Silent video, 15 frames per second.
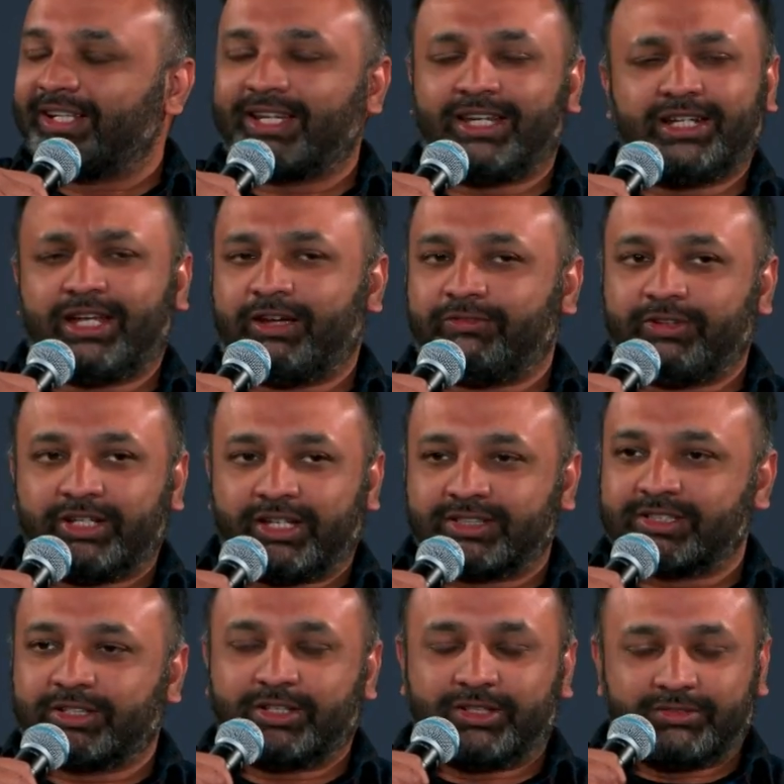And every
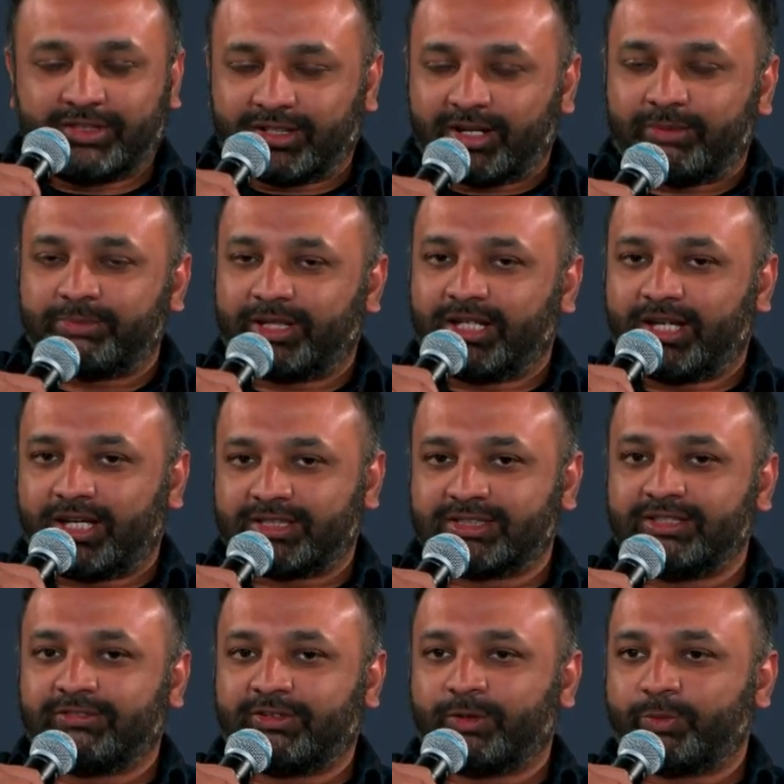executive in the company has
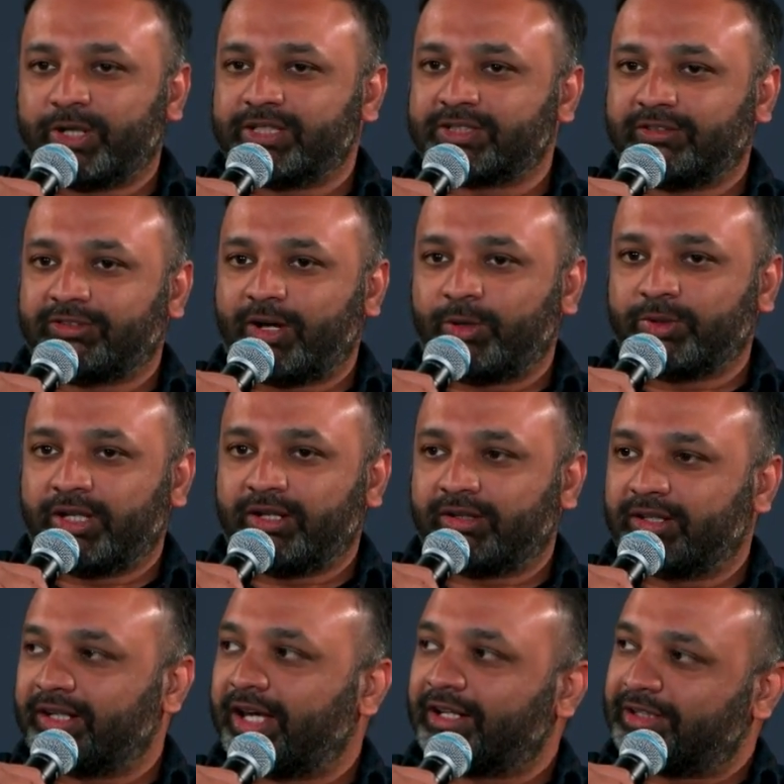different ways of how they are
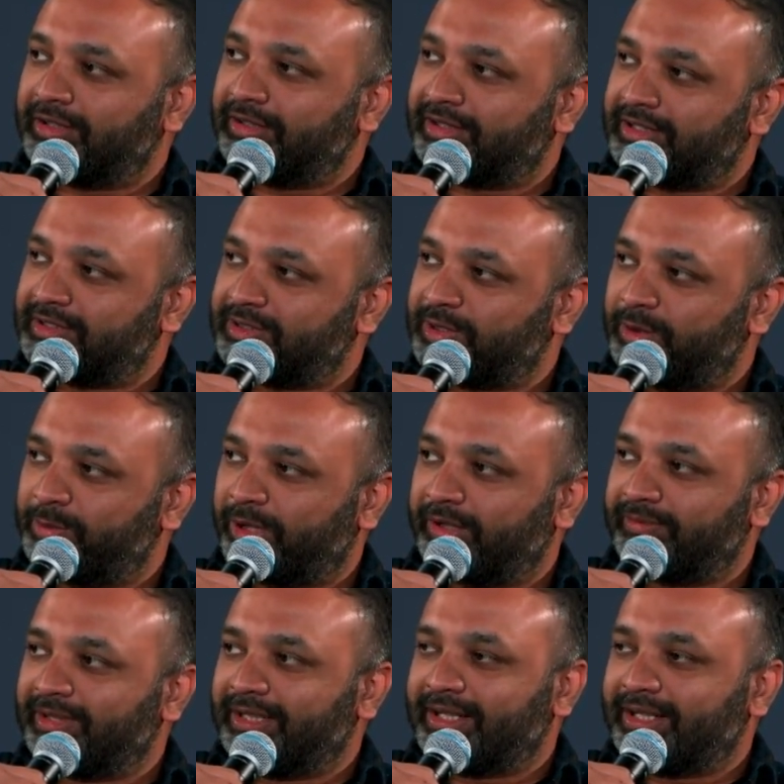connected with consumer.